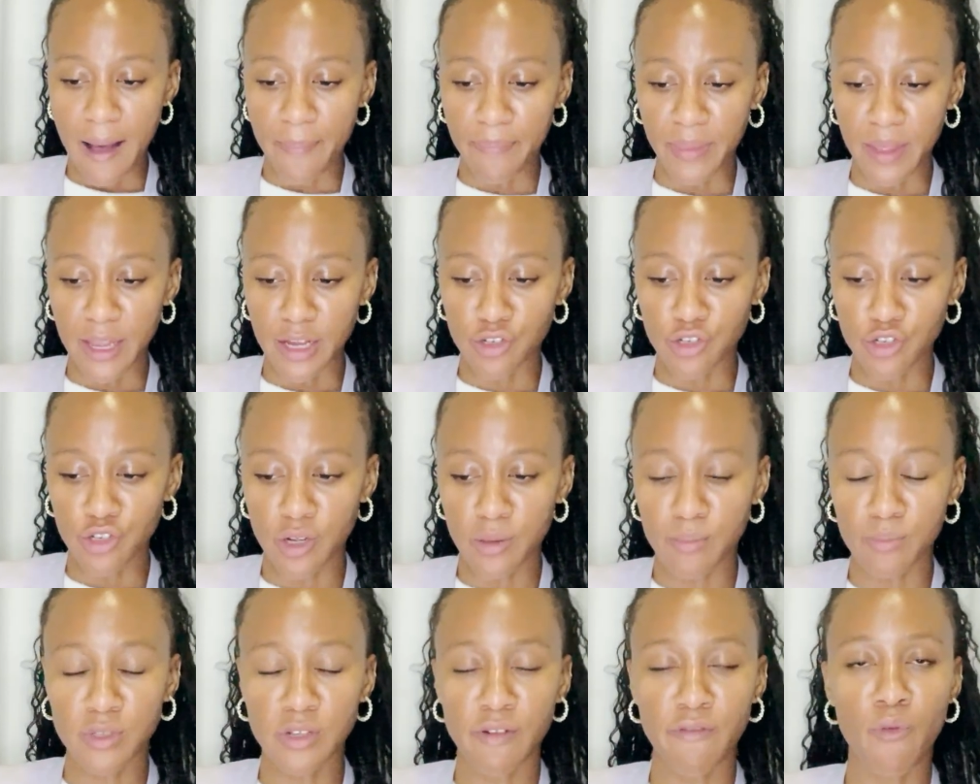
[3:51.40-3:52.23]
In
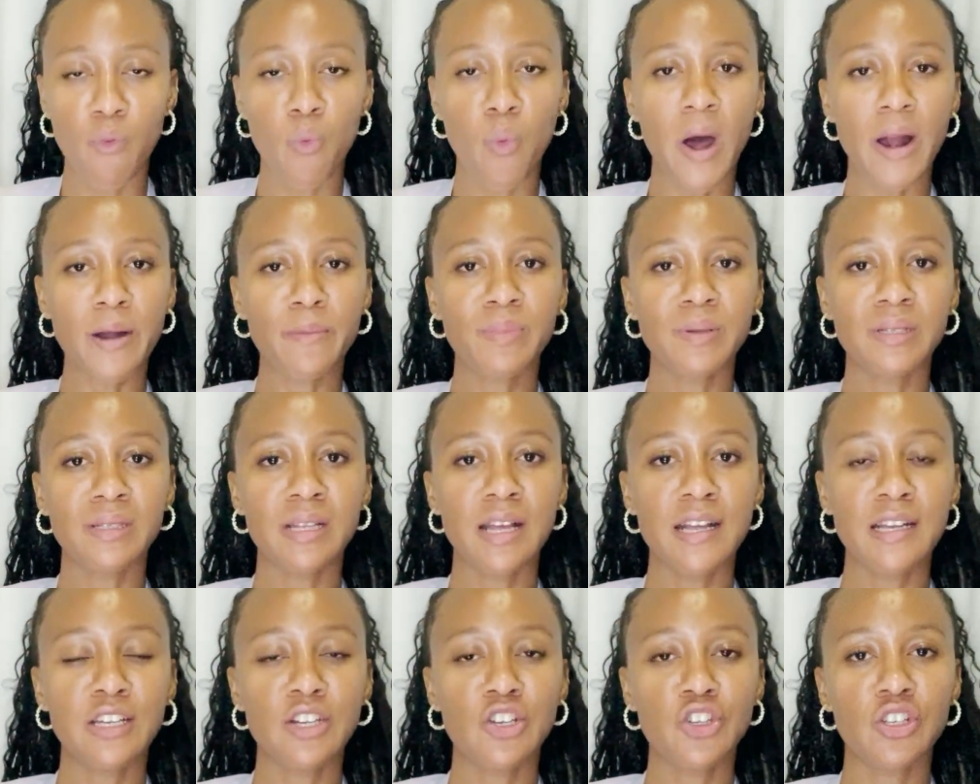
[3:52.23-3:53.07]
terms of what
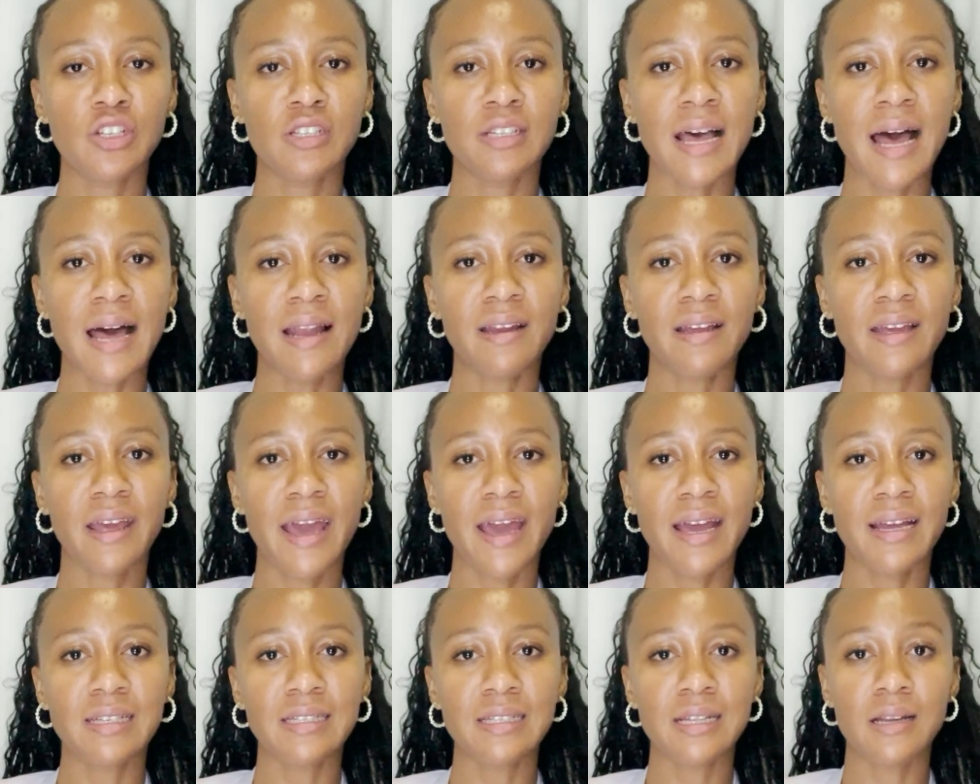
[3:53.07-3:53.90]
percentage is
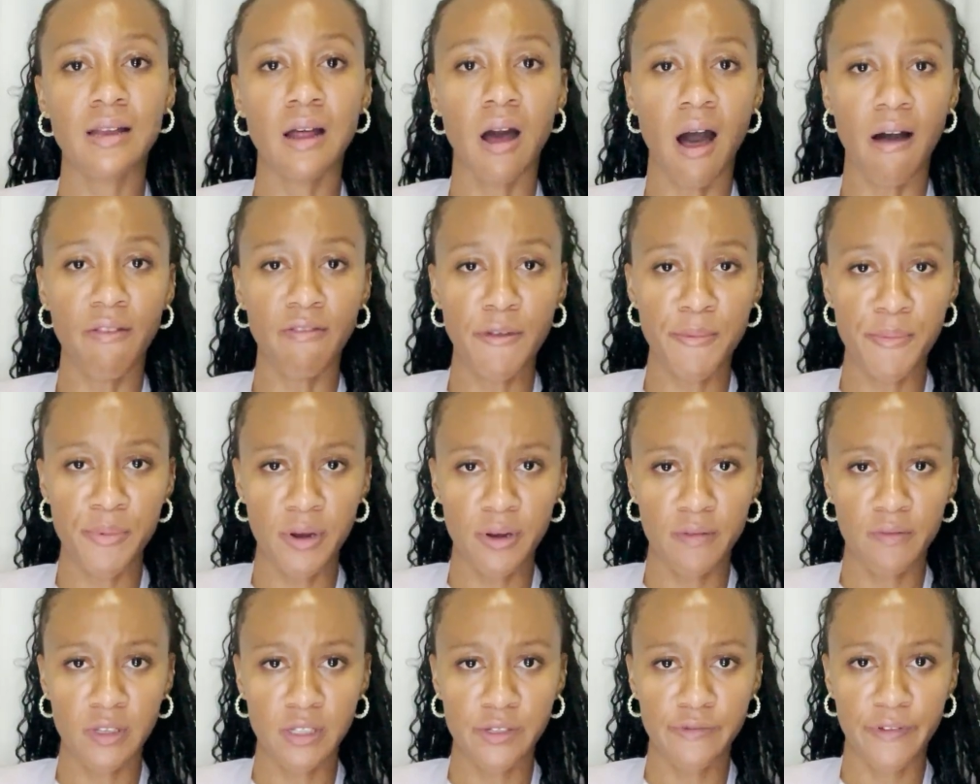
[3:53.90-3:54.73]
allocated on the
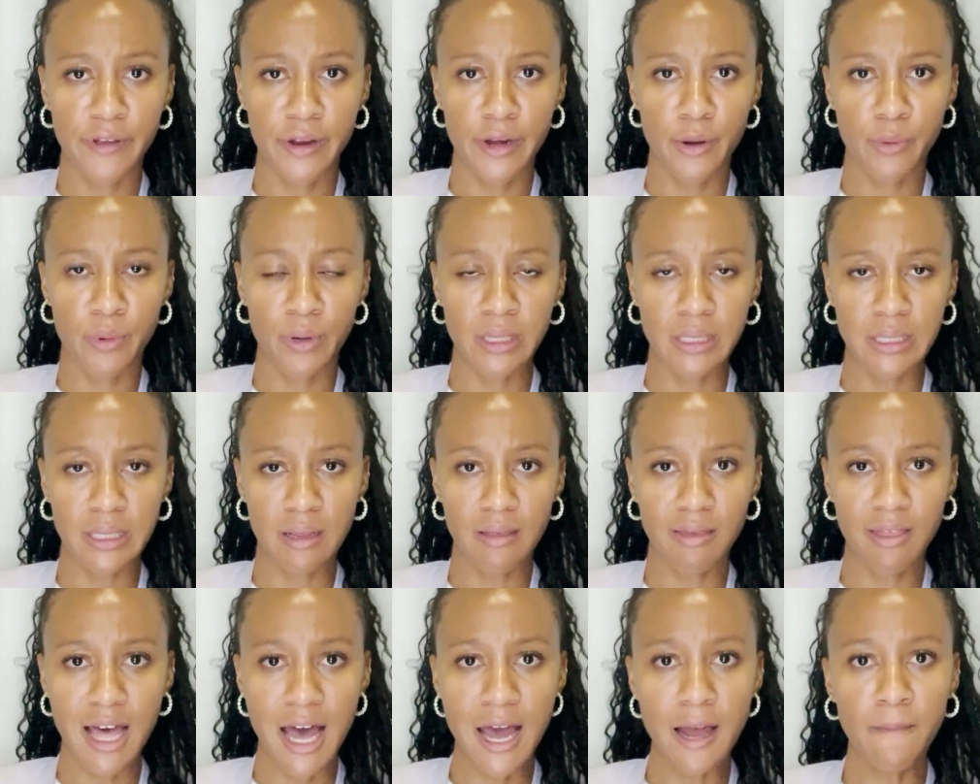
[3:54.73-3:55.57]
previous video, we
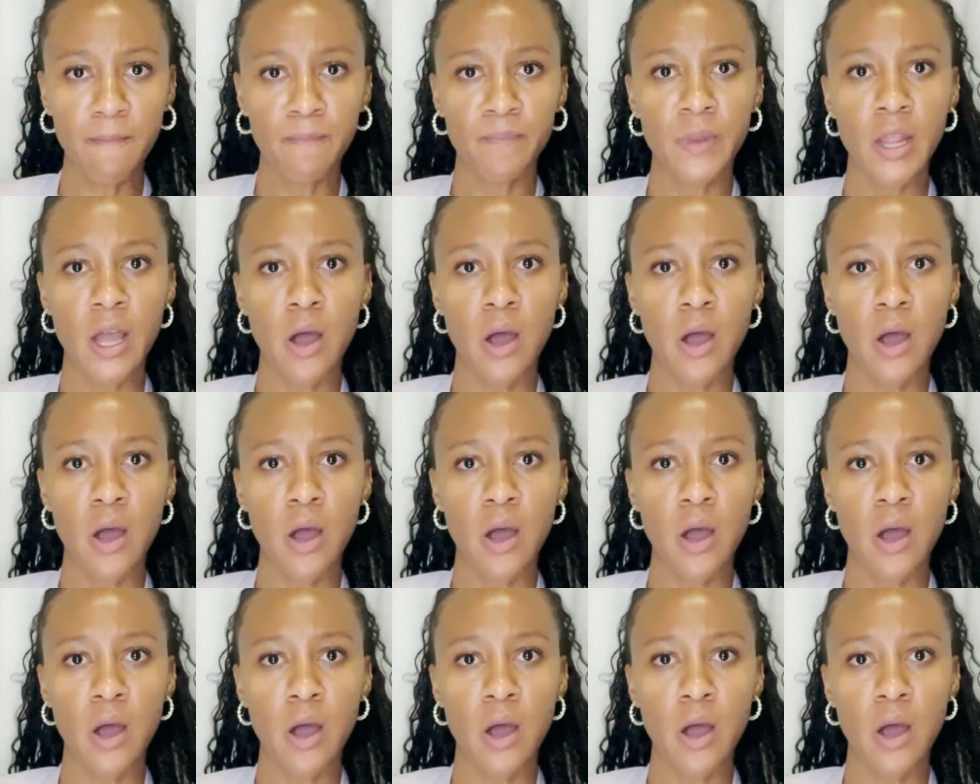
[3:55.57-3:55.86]
did that,